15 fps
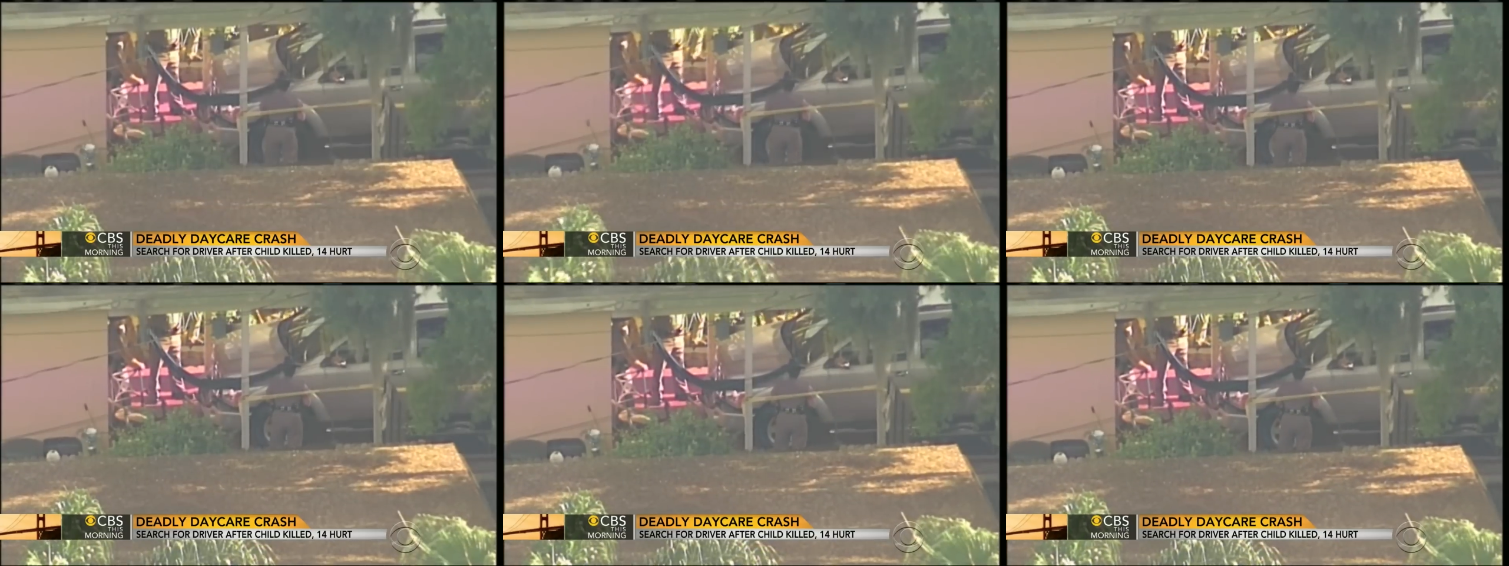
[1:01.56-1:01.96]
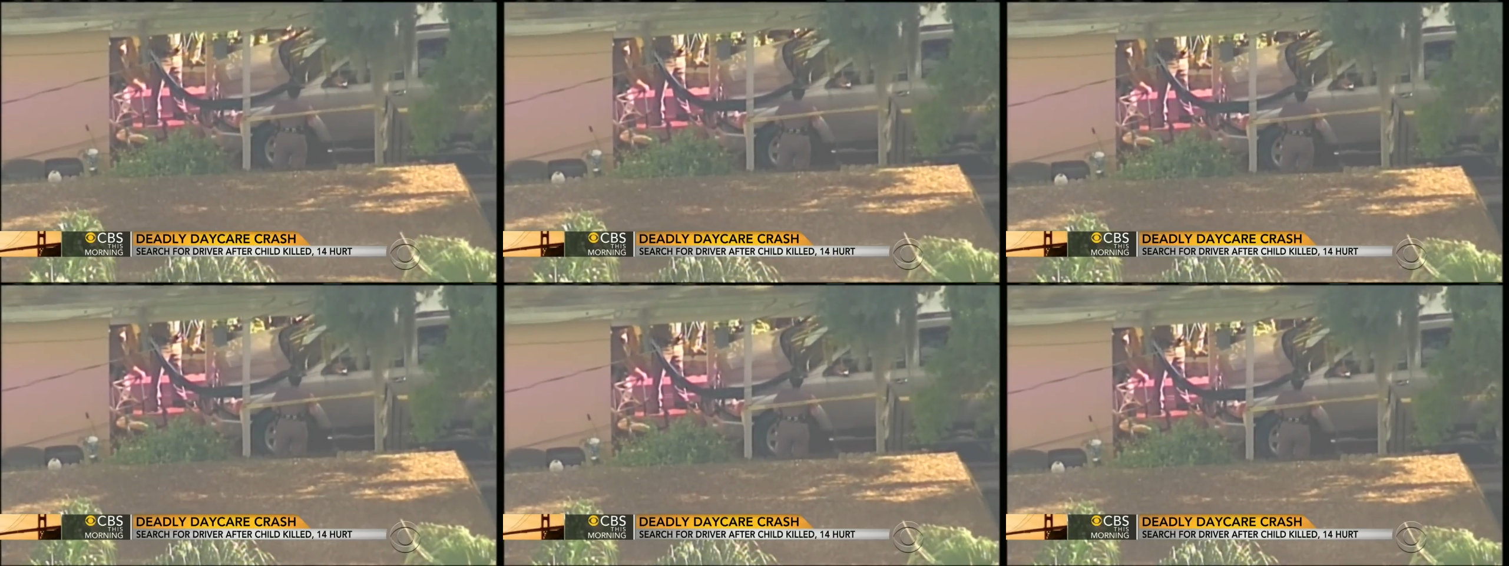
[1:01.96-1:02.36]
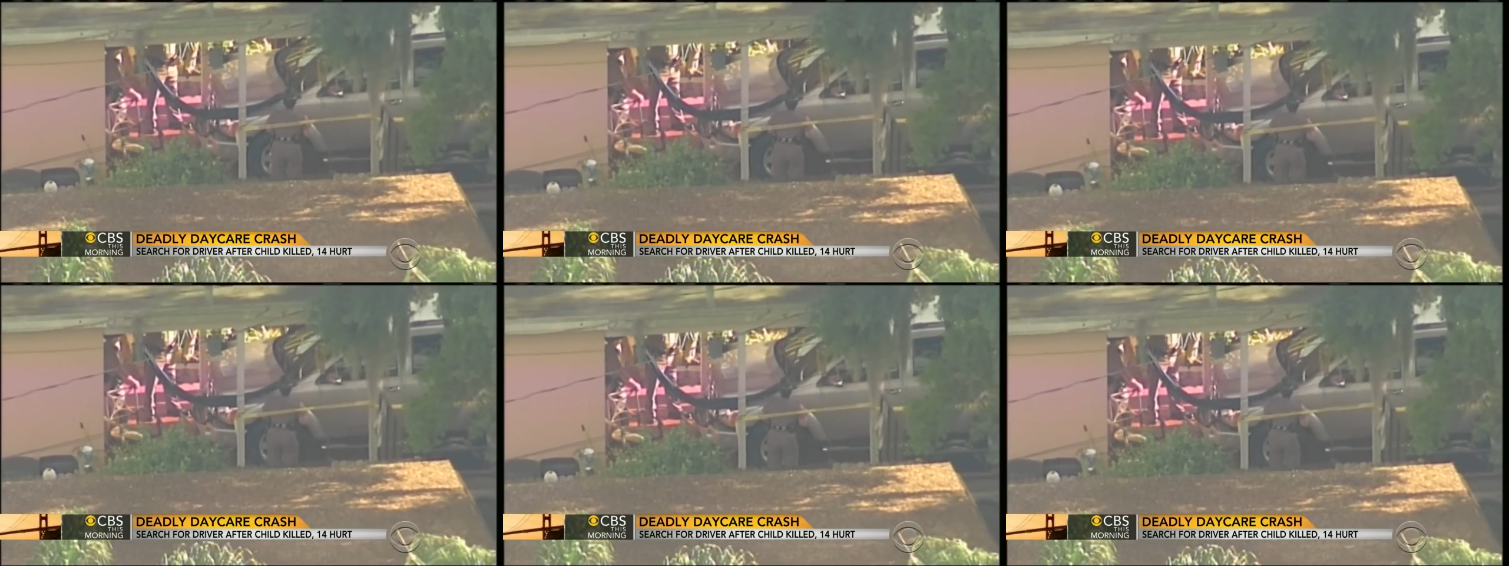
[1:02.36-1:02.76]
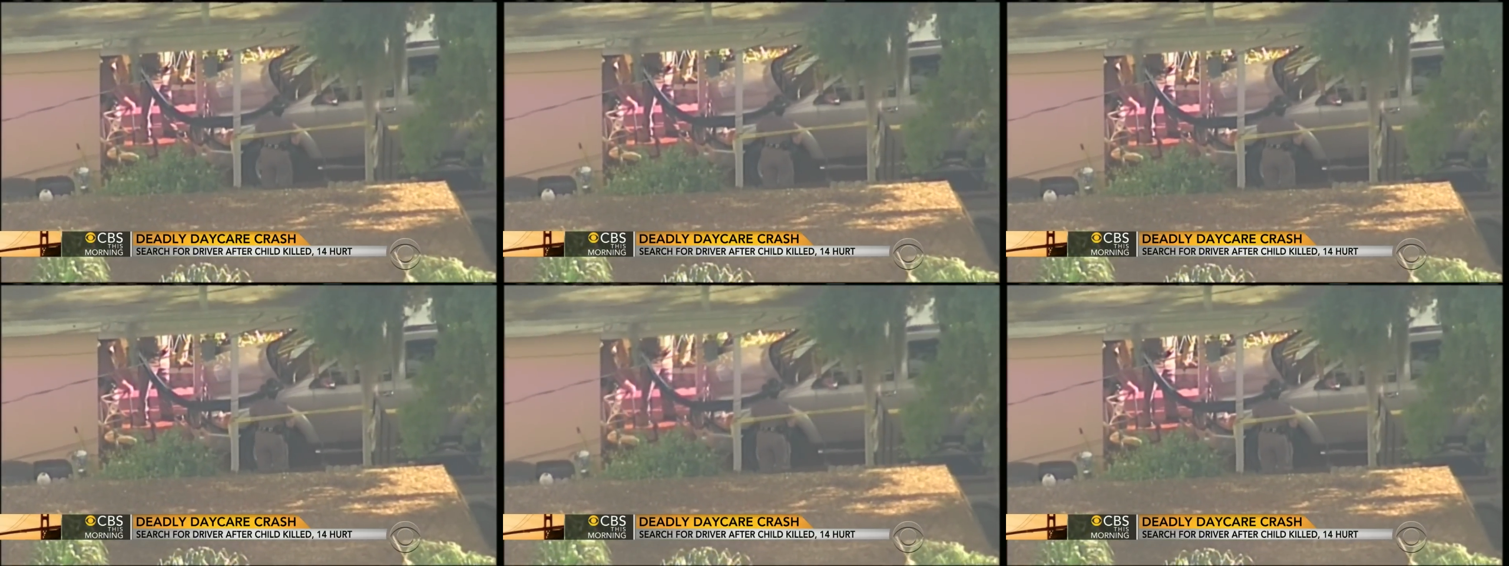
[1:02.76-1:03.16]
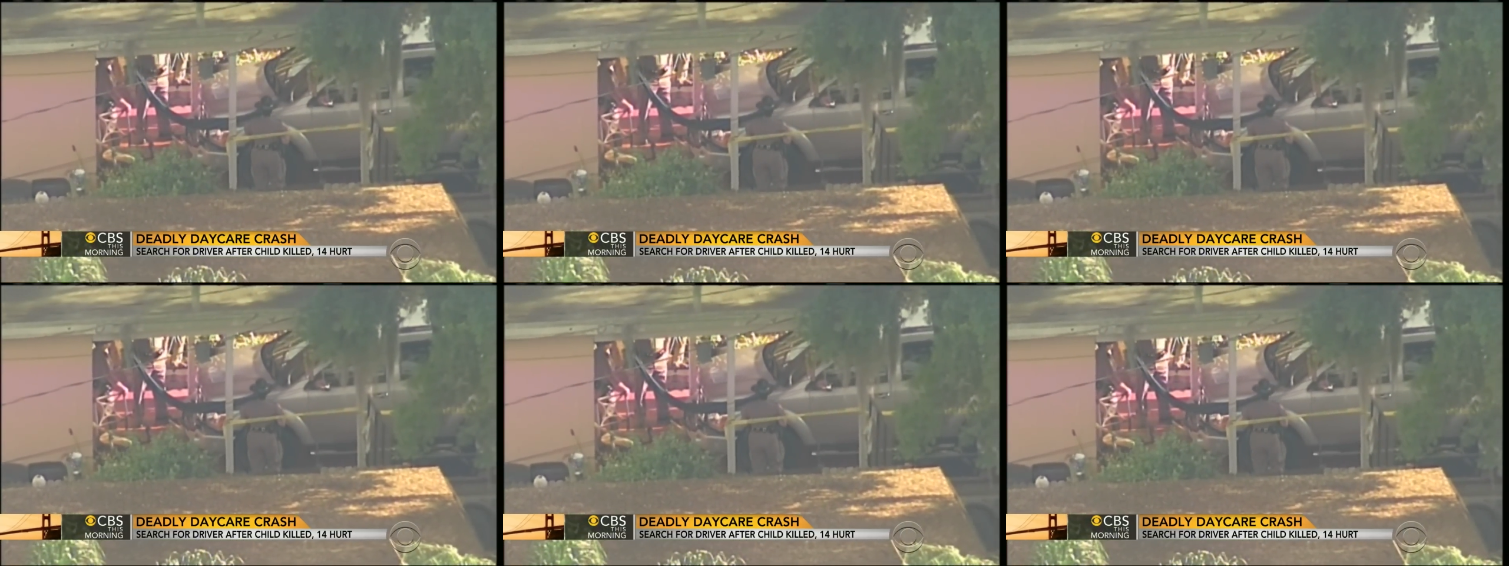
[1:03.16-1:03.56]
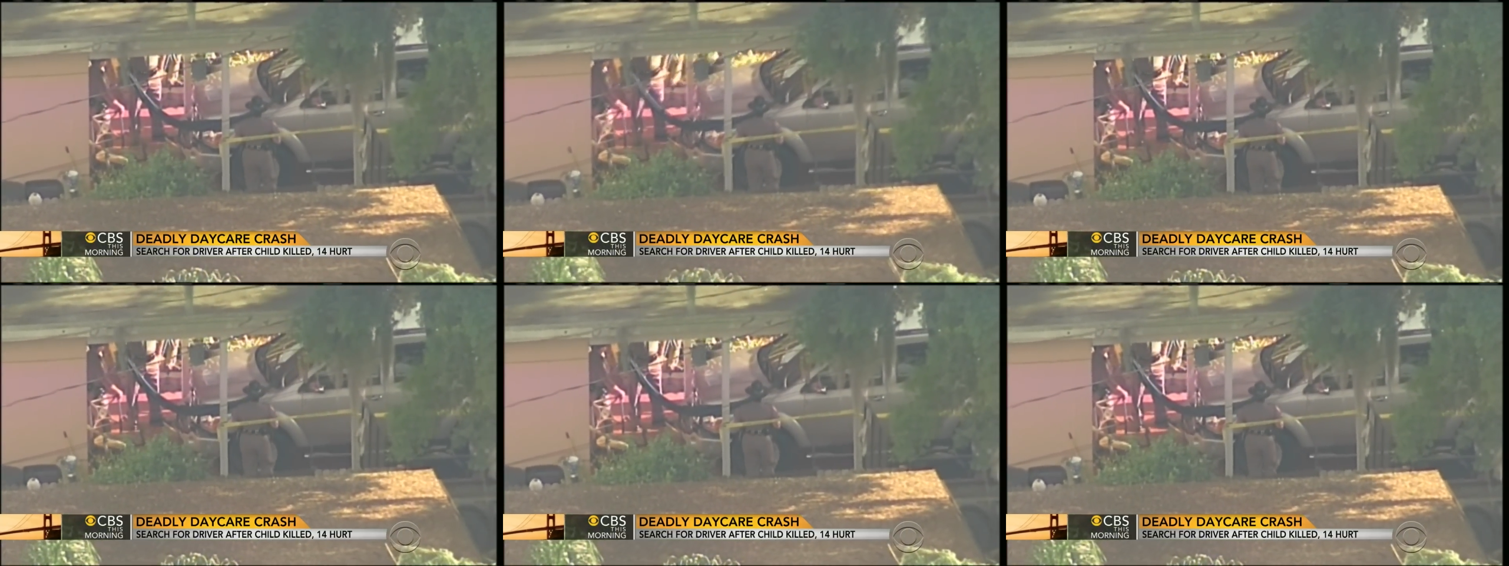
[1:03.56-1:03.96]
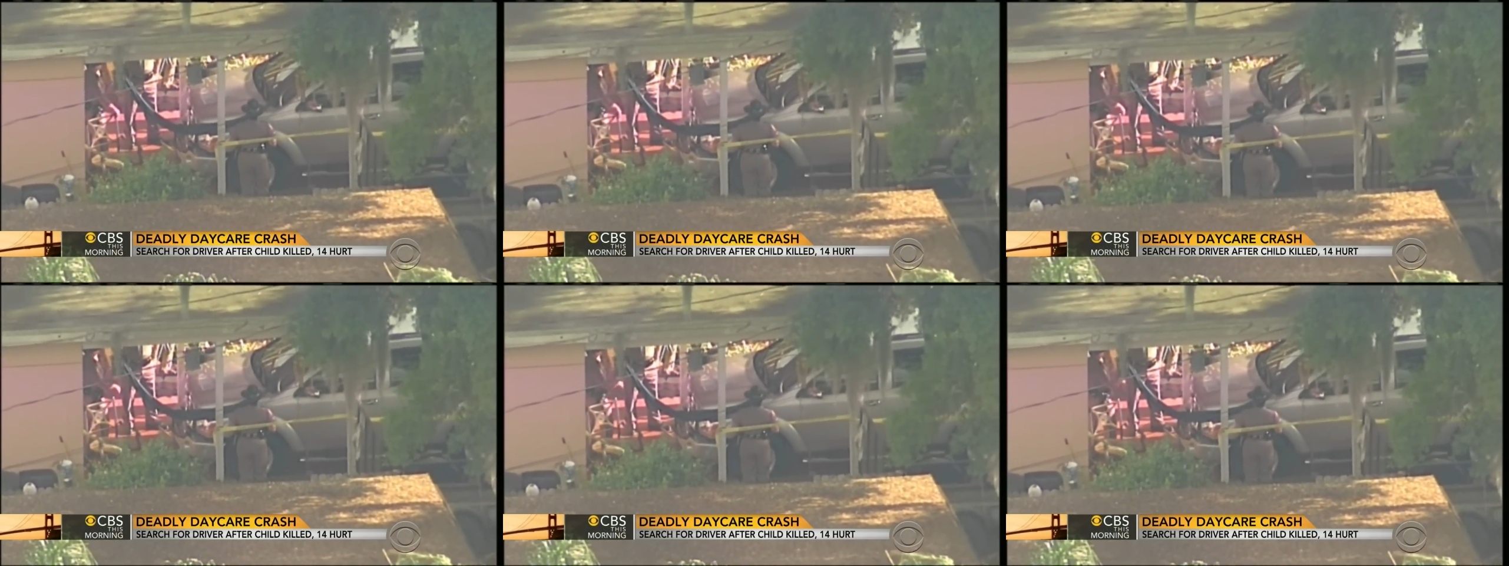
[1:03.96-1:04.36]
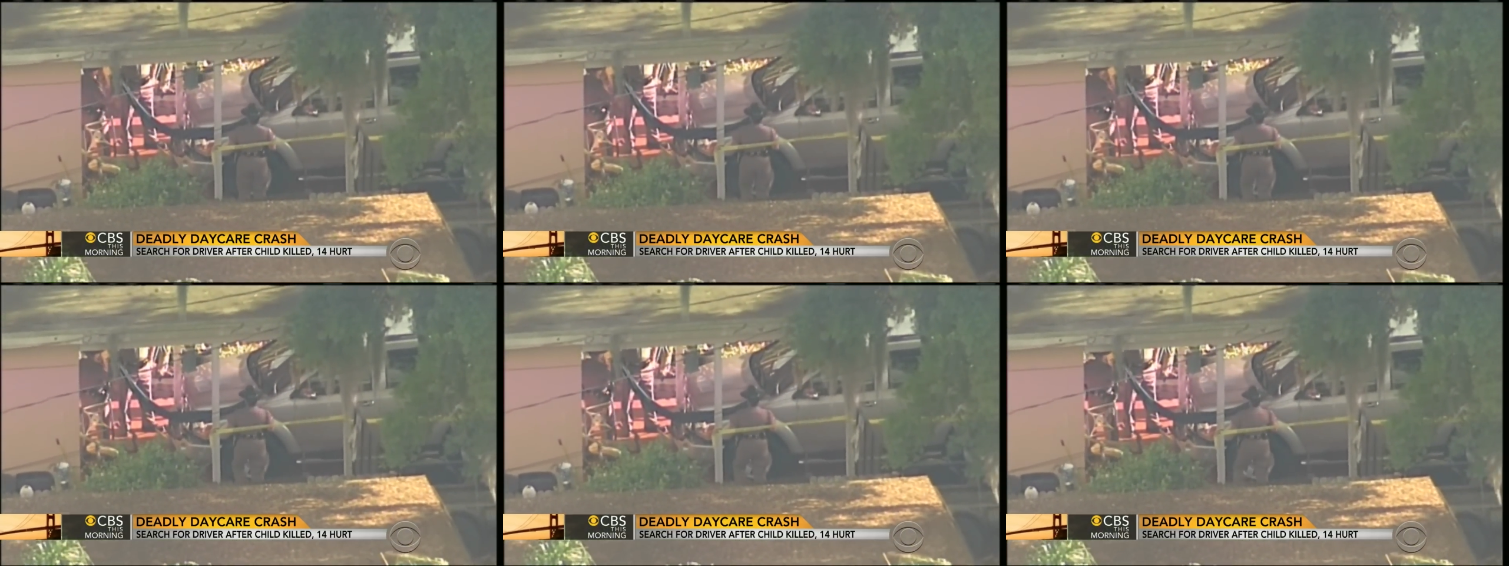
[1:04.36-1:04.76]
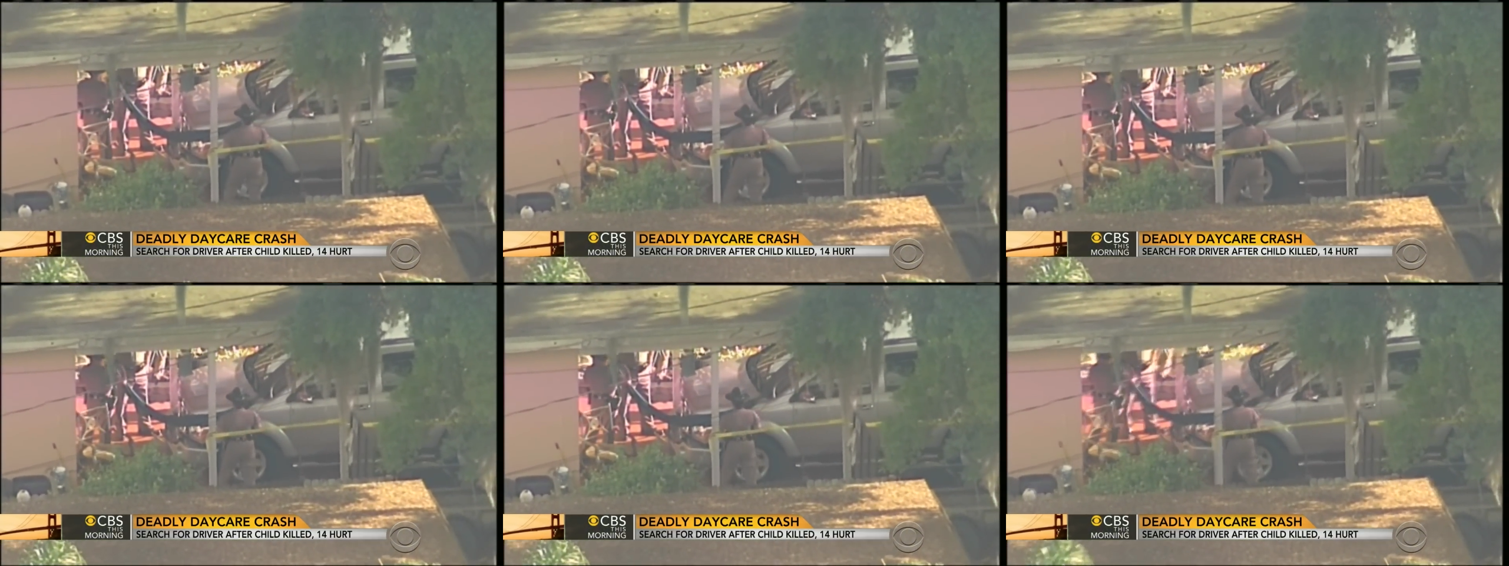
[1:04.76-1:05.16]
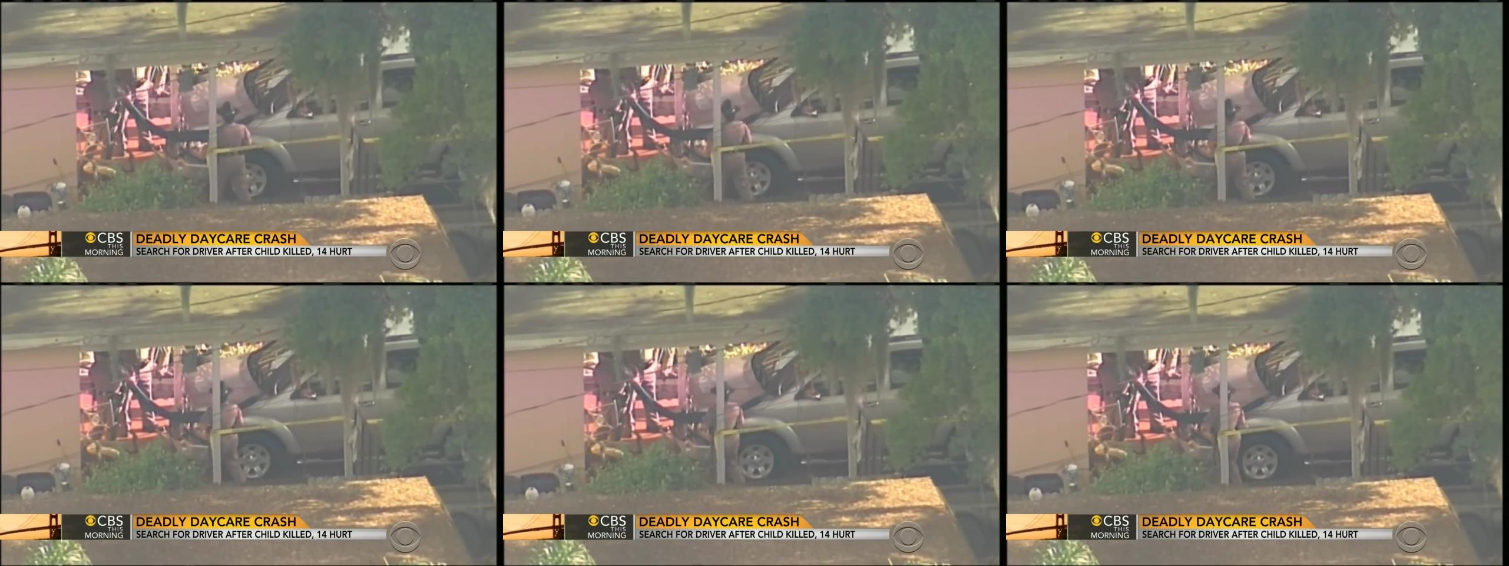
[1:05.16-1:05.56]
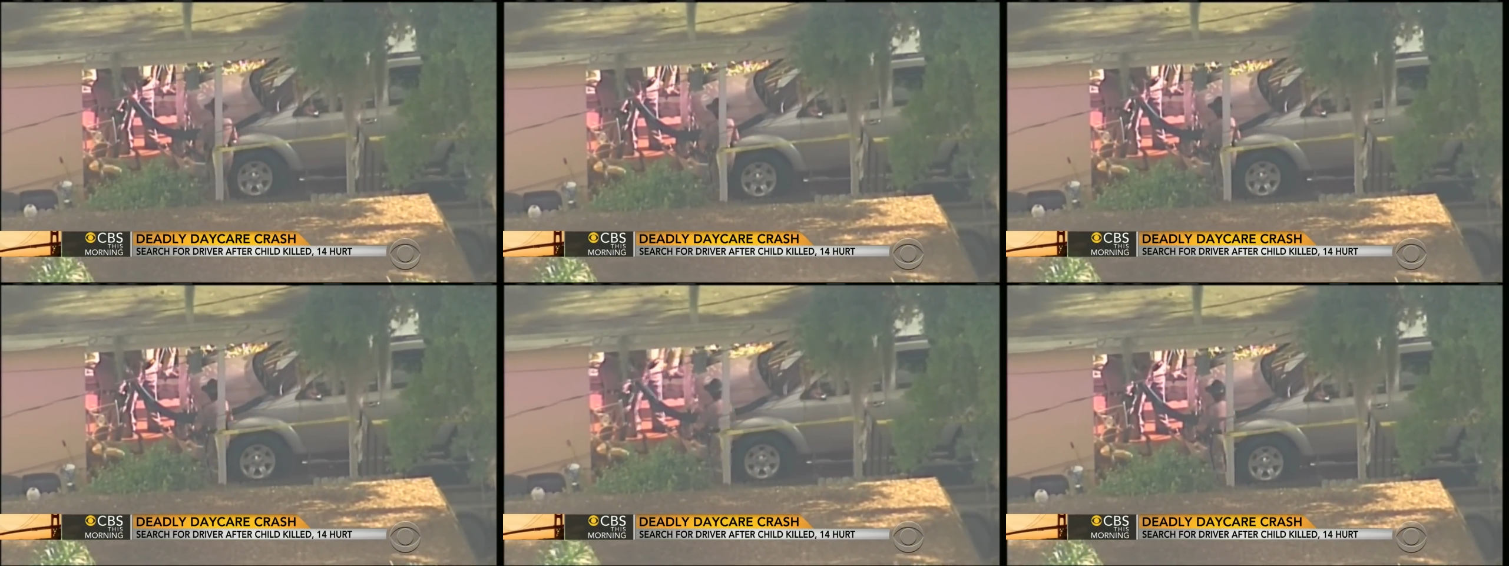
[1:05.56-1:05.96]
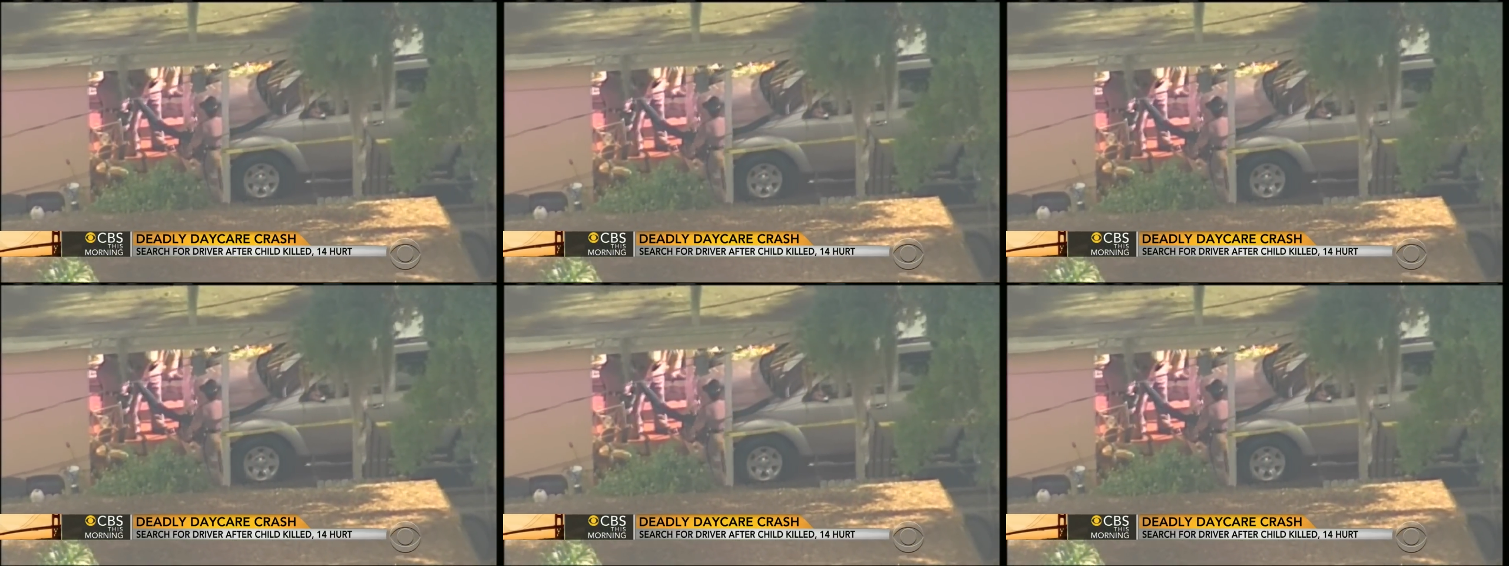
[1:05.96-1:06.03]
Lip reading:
Nobody's mouth can be seen.